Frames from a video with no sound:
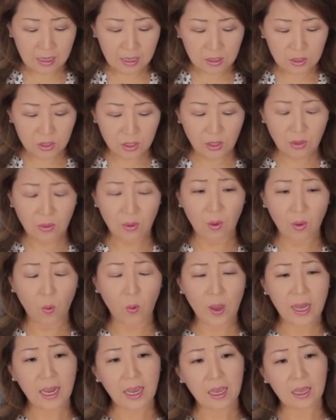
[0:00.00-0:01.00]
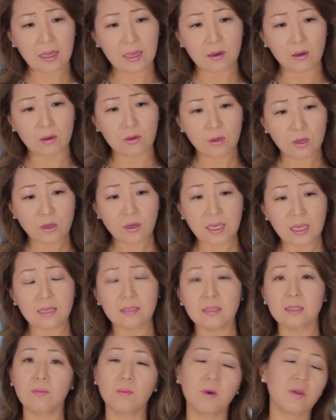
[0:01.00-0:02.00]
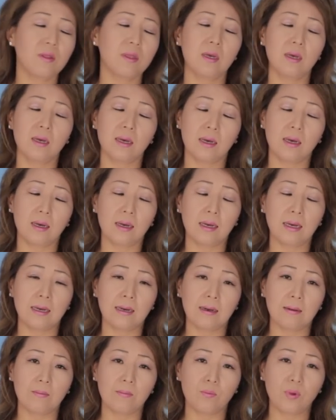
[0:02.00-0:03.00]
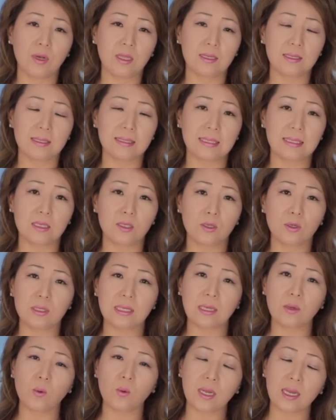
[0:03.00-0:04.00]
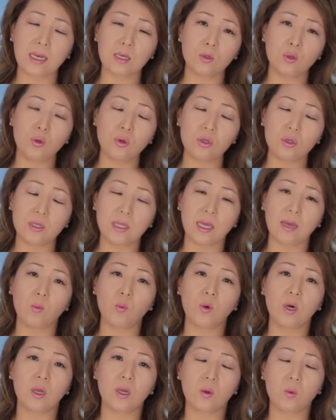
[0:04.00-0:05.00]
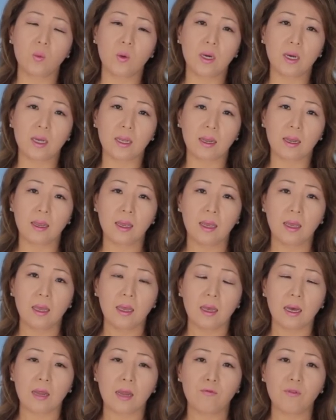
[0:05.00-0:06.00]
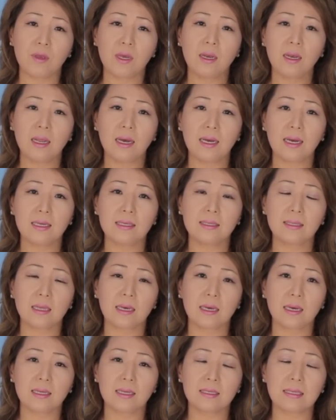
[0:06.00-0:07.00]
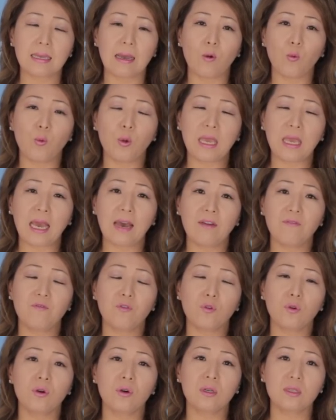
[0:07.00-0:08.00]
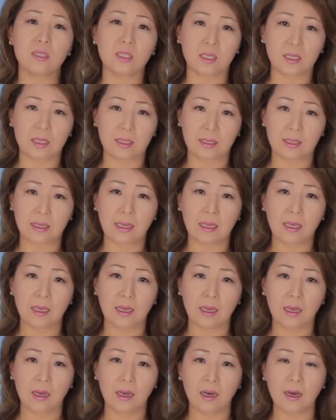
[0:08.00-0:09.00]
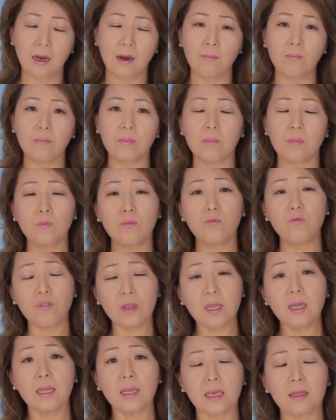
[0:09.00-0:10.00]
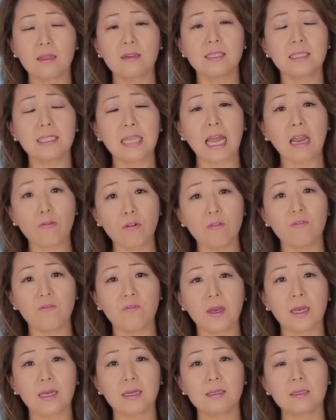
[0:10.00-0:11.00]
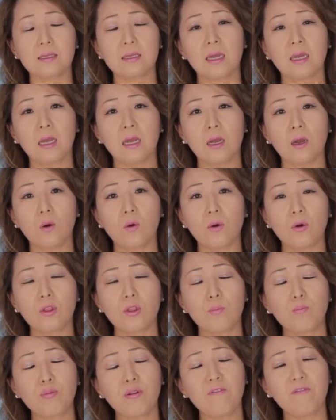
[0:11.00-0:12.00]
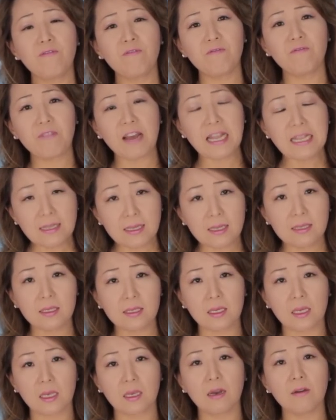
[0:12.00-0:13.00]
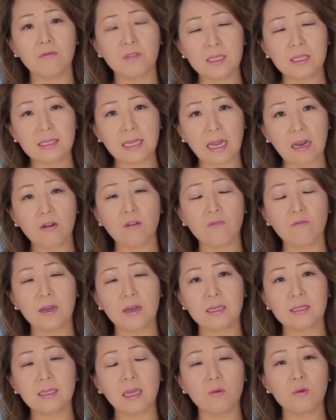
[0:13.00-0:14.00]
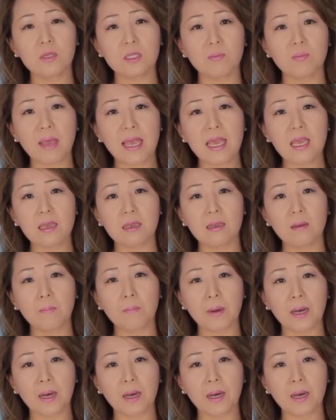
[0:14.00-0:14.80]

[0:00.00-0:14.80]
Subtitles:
So when I look at some of the brothers and sisters and when I talk to them one-on-one, I realize that we have forgotten really the sacrifice or the profundity of the sacrifice that was made